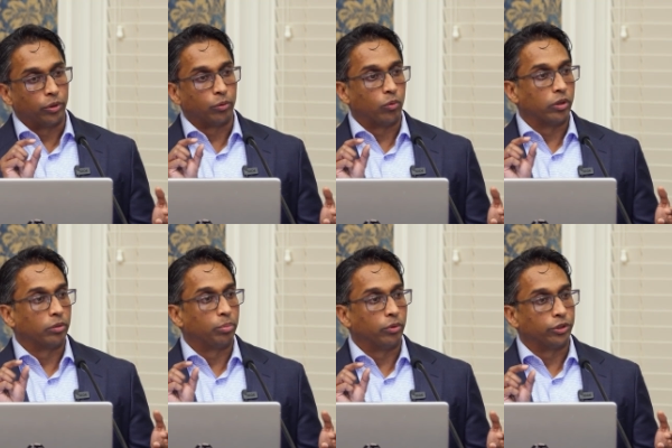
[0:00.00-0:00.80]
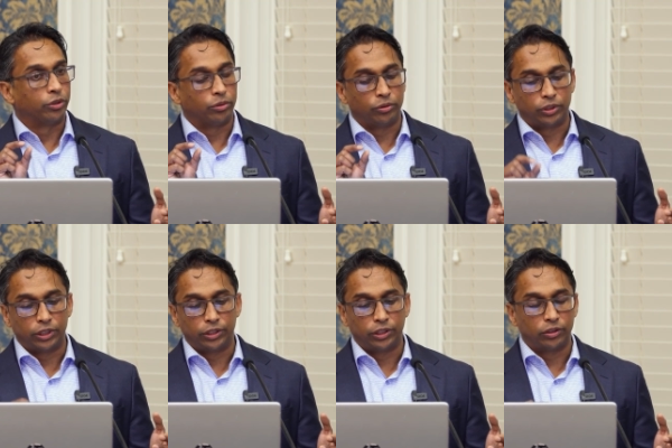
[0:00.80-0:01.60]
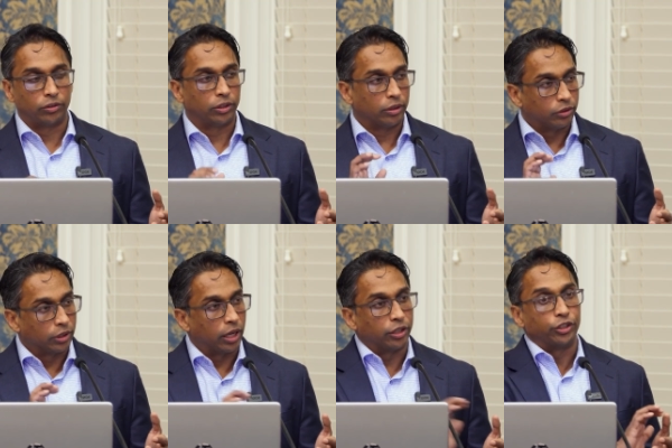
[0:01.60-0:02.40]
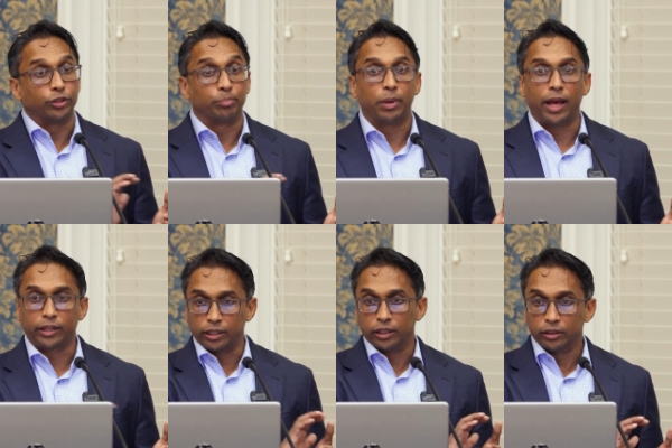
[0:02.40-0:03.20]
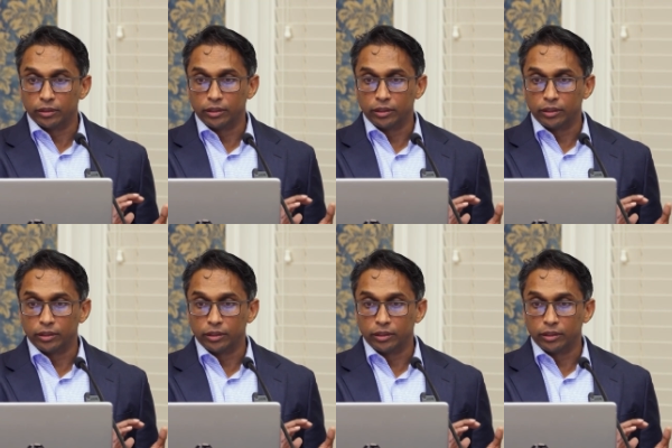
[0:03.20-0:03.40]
0.1 or 0.2 cc's to kind of just pack it in.